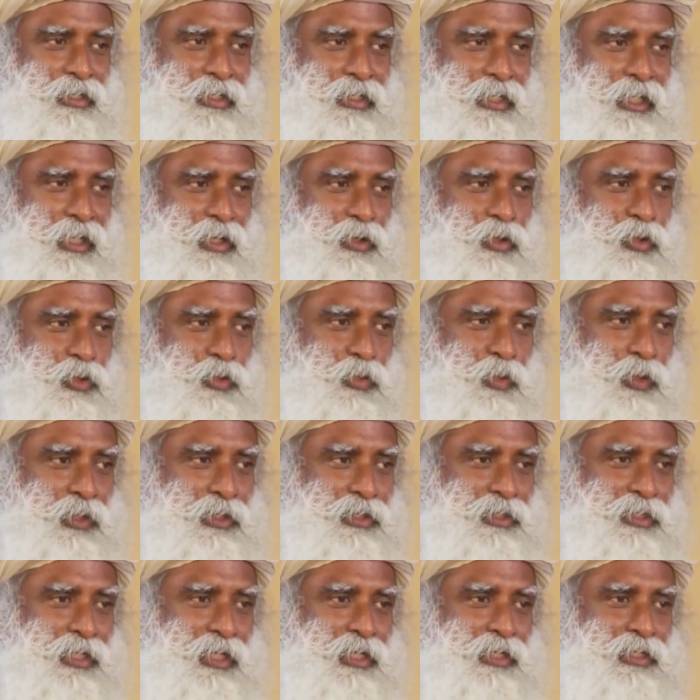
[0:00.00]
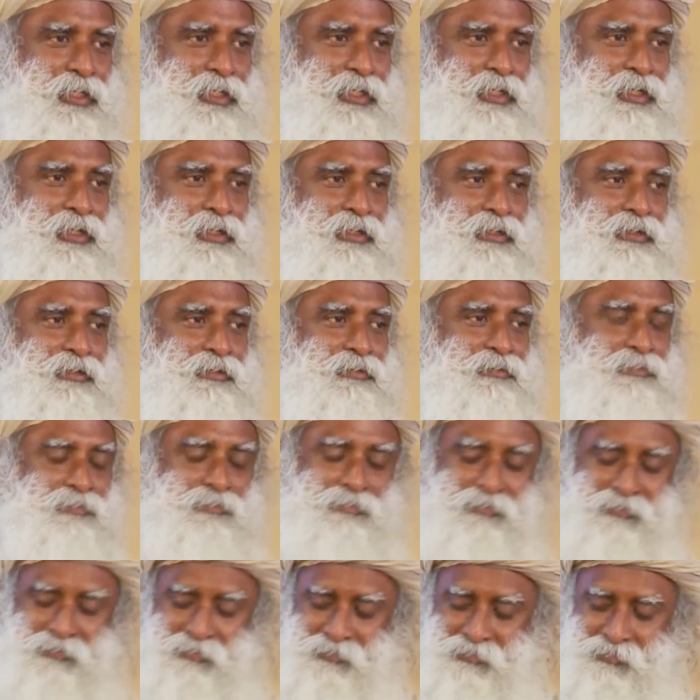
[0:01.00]
They wrote one central
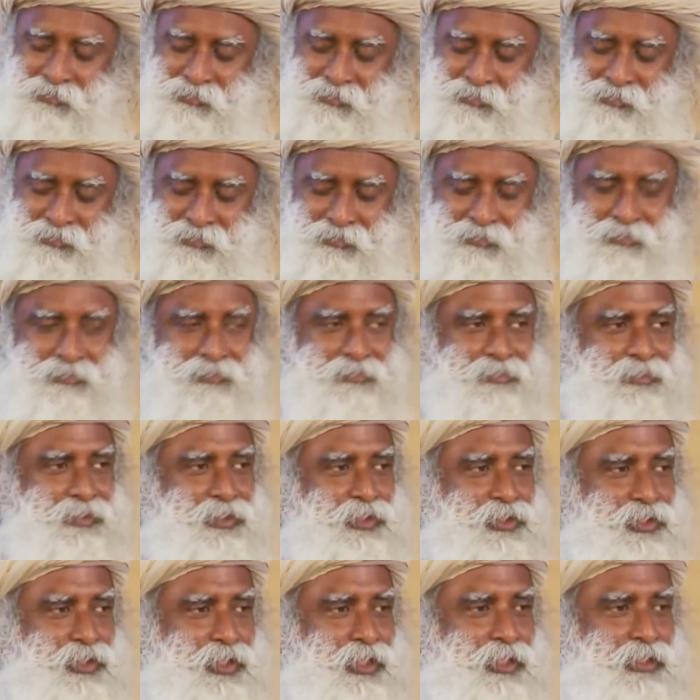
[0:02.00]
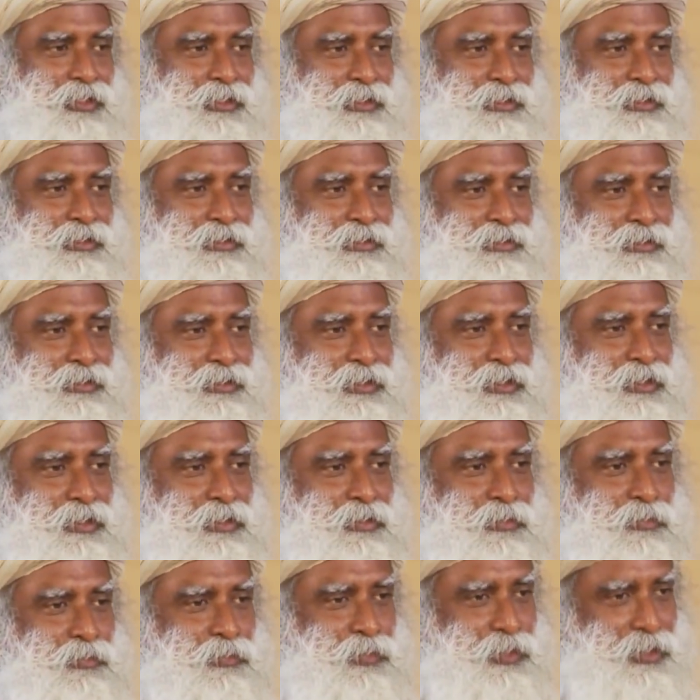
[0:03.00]
circle
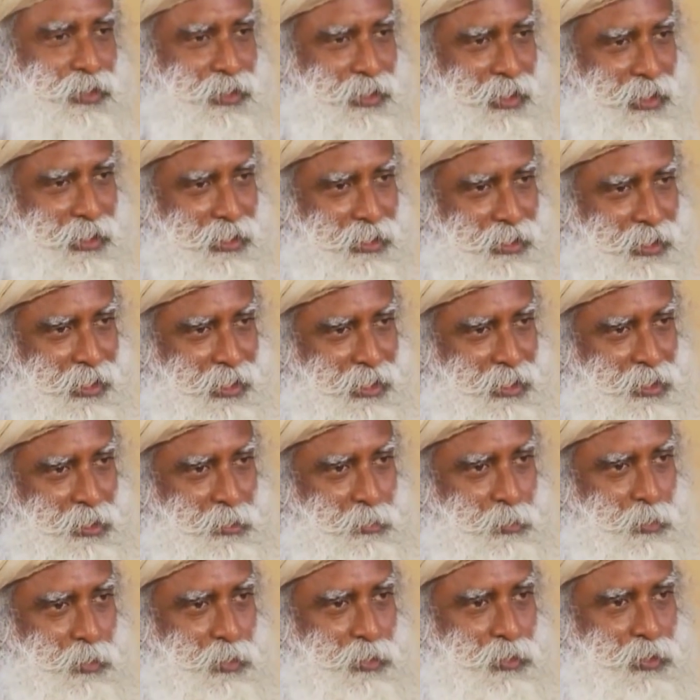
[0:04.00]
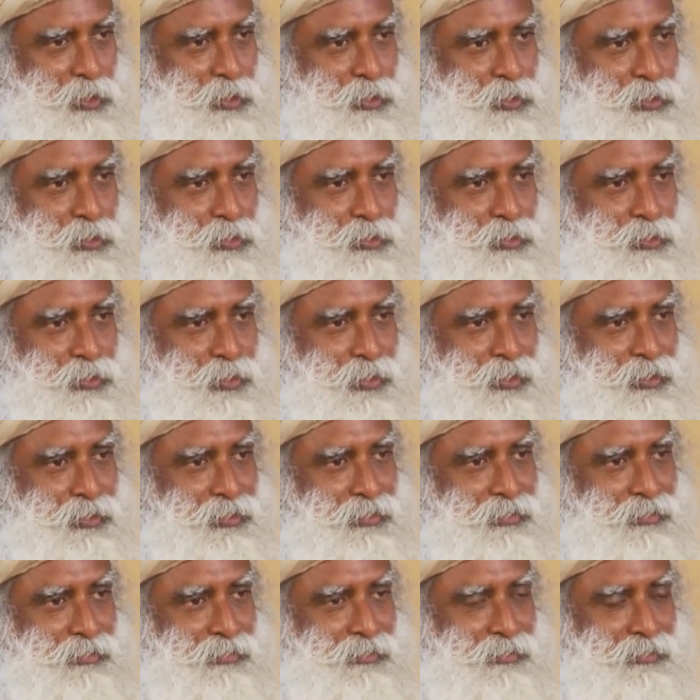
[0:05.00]
which contains proton, neutron,